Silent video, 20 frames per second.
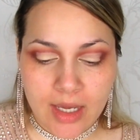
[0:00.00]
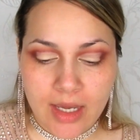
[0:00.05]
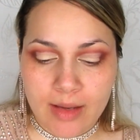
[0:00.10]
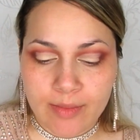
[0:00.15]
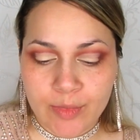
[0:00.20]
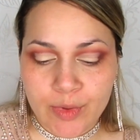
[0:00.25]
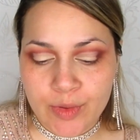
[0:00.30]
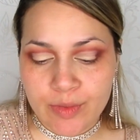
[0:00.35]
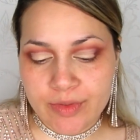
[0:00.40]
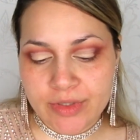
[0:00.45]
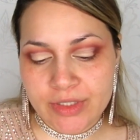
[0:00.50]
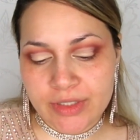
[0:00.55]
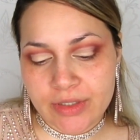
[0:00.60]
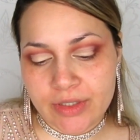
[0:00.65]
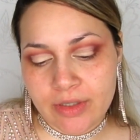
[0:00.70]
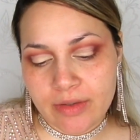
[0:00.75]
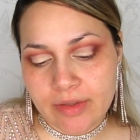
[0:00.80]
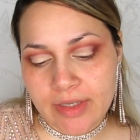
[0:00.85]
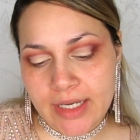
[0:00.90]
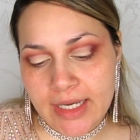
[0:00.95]
I'm going to
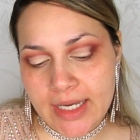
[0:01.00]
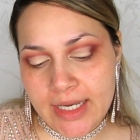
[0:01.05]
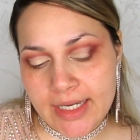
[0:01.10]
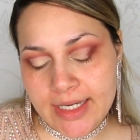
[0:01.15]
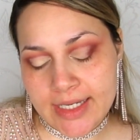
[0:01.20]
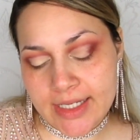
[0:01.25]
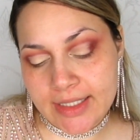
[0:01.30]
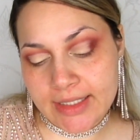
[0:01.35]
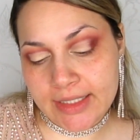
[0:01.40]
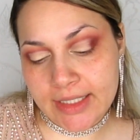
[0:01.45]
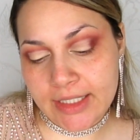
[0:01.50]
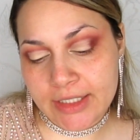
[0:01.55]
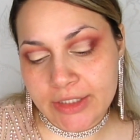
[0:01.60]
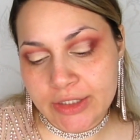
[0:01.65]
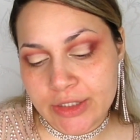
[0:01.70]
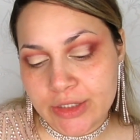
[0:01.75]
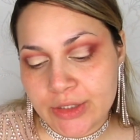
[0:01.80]
go ahead and